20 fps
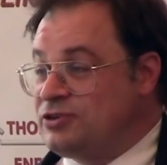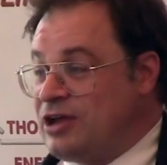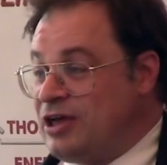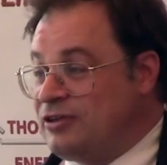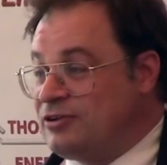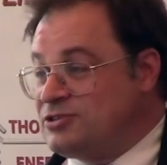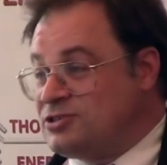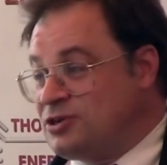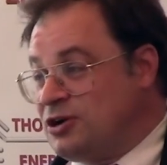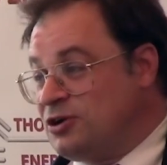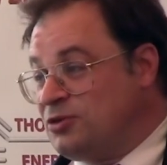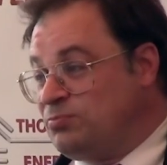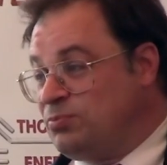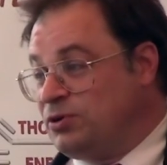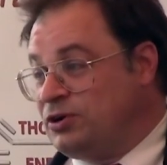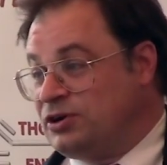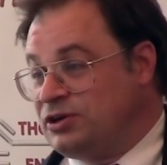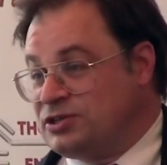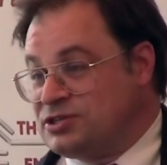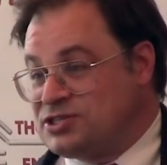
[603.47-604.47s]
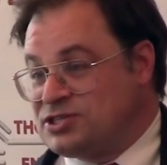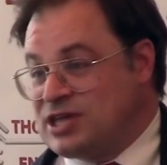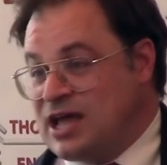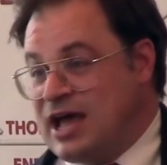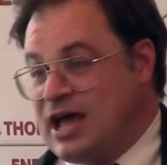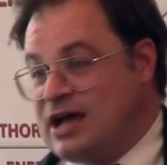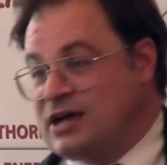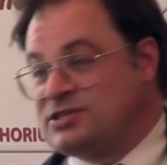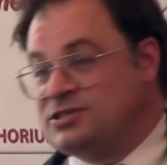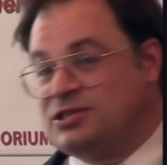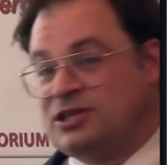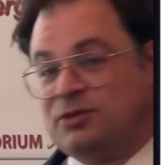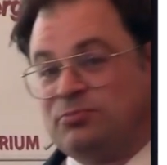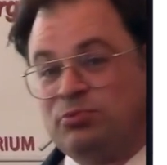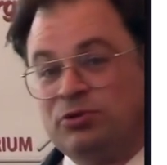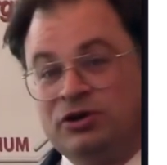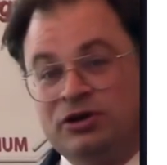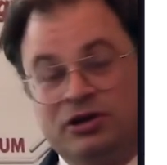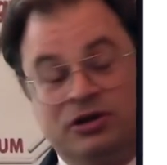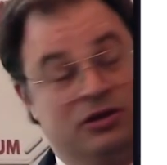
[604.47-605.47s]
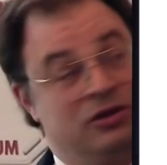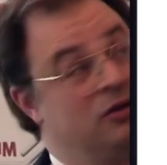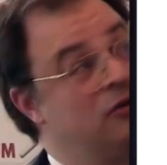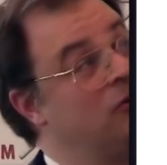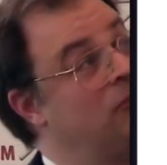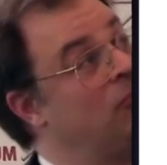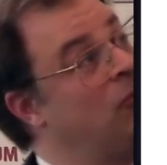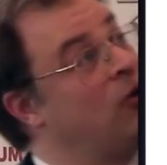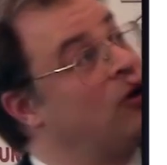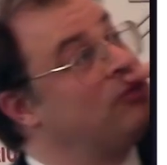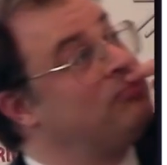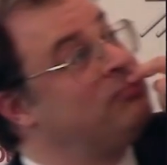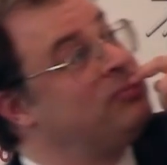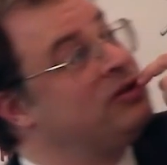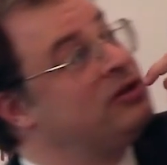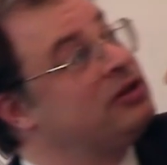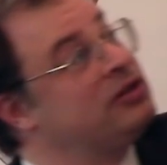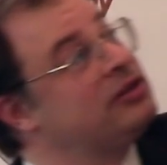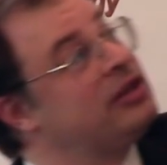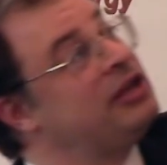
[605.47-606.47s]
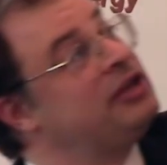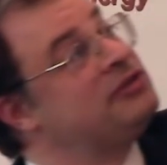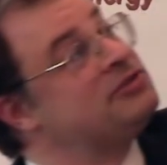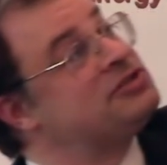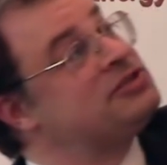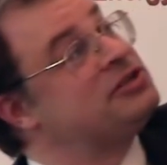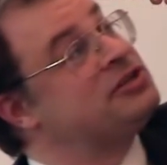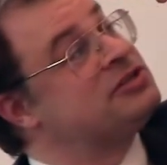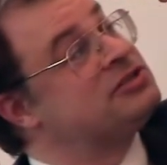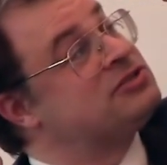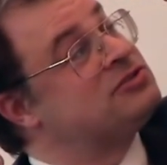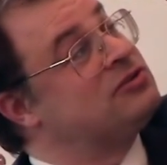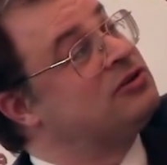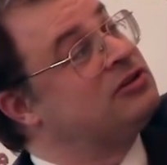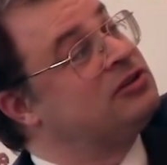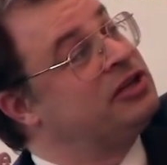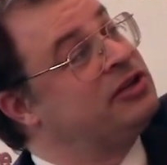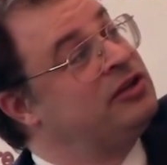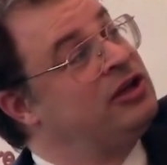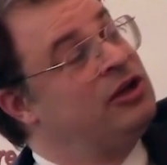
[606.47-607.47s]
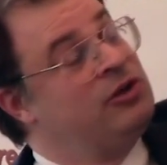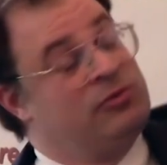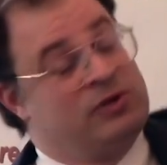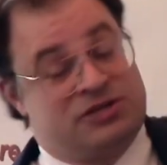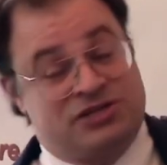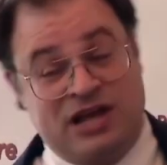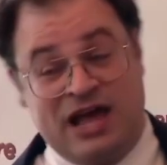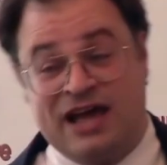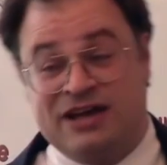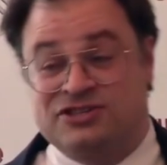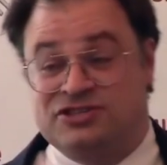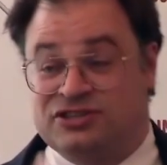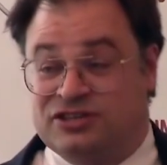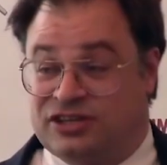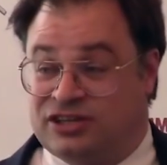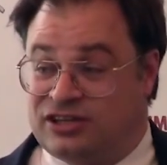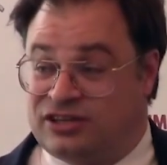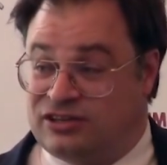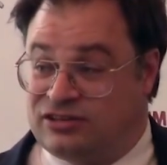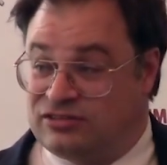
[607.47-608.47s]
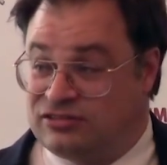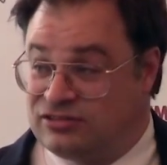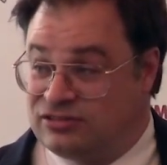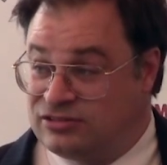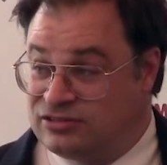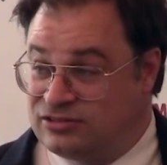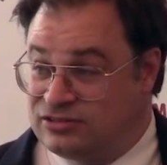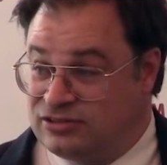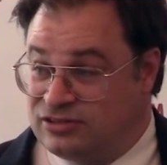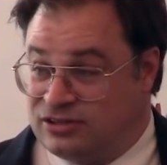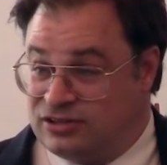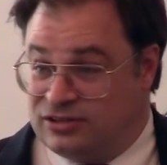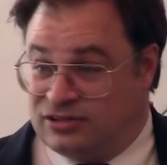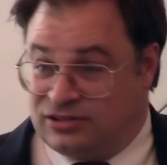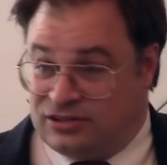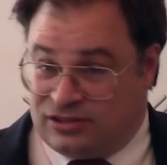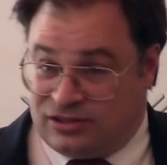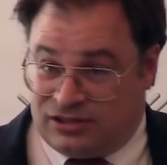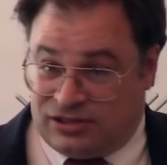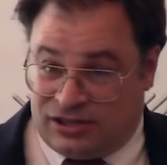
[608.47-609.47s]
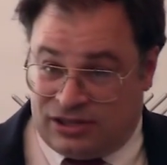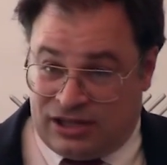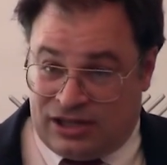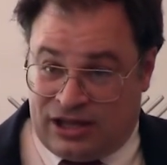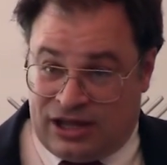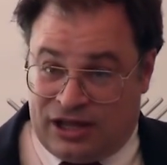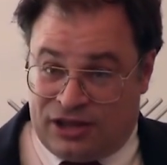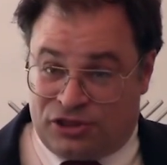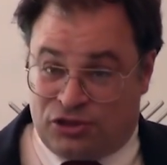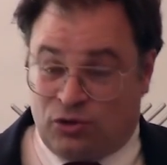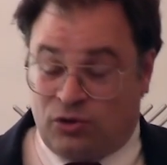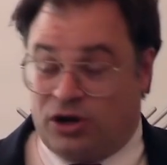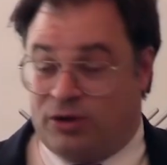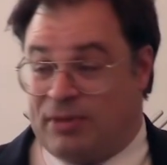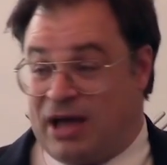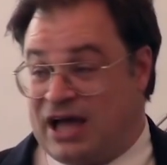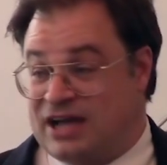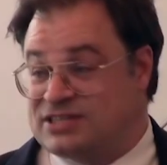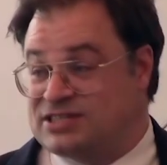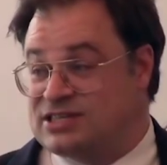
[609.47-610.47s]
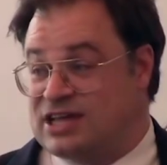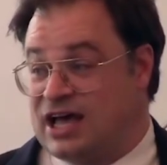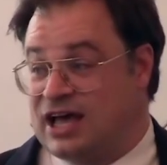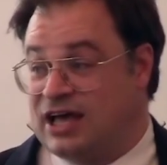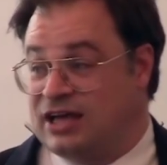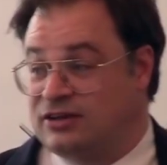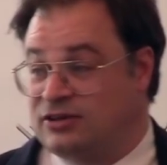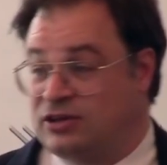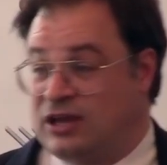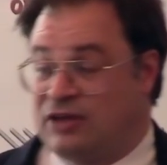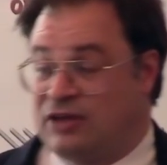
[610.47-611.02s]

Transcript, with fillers: so now they're starting to put it in sacks, and they put it in a little Morton building. They used to just sort of leave, which actually, thorium oxide,